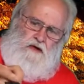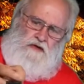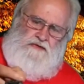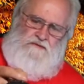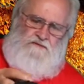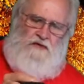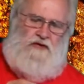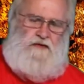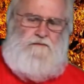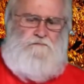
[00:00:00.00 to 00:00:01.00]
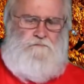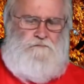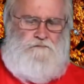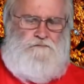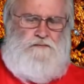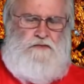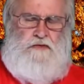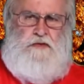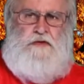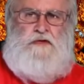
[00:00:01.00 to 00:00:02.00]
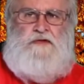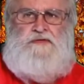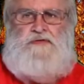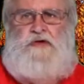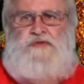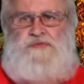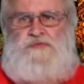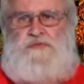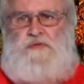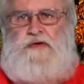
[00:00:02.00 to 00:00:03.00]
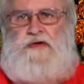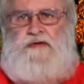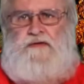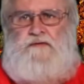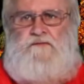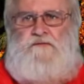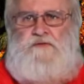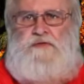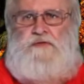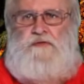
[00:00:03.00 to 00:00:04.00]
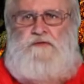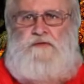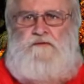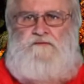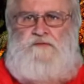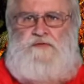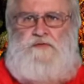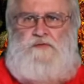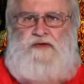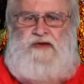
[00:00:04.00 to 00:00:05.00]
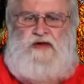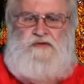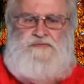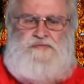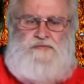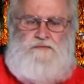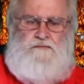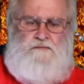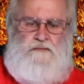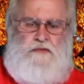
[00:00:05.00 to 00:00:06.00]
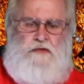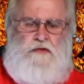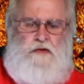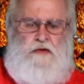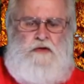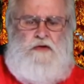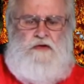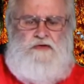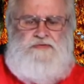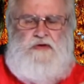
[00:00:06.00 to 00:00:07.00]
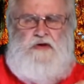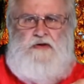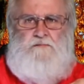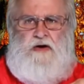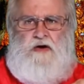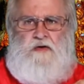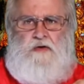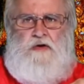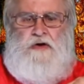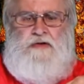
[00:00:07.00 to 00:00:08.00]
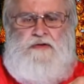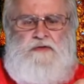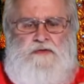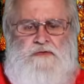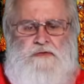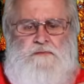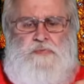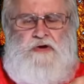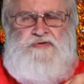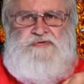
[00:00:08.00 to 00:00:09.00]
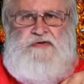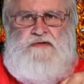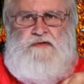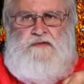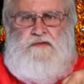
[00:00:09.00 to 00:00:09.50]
on the front, it's got your screen for your readouts. It's got a power on. You press it,